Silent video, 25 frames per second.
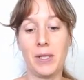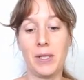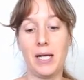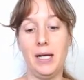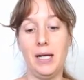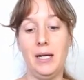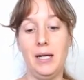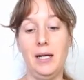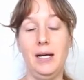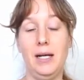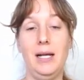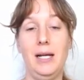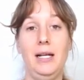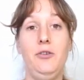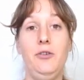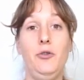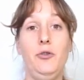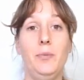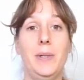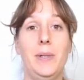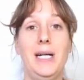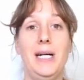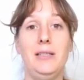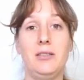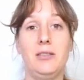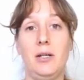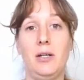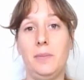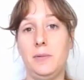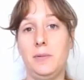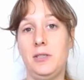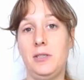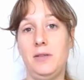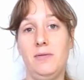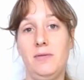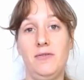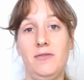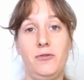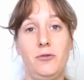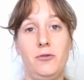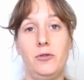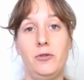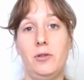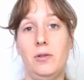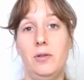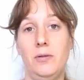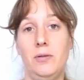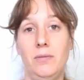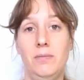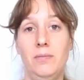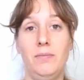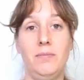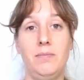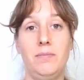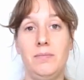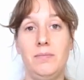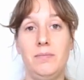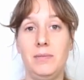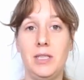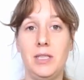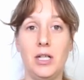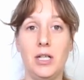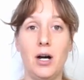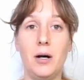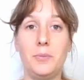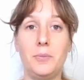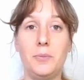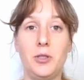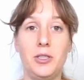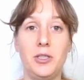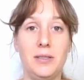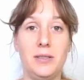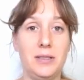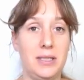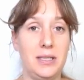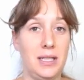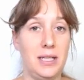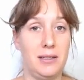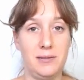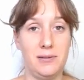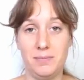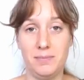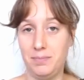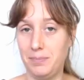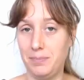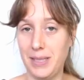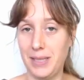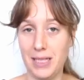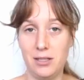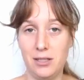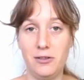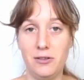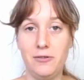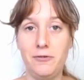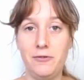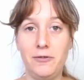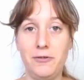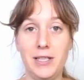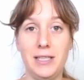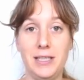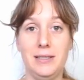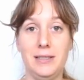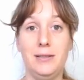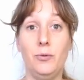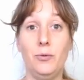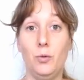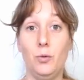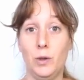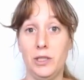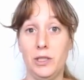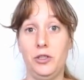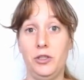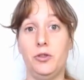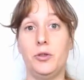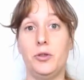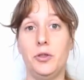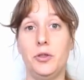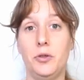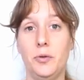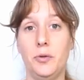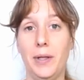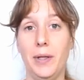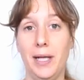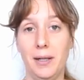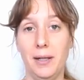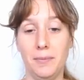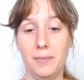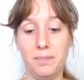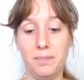And you might opt for the options that better fit what you're doing.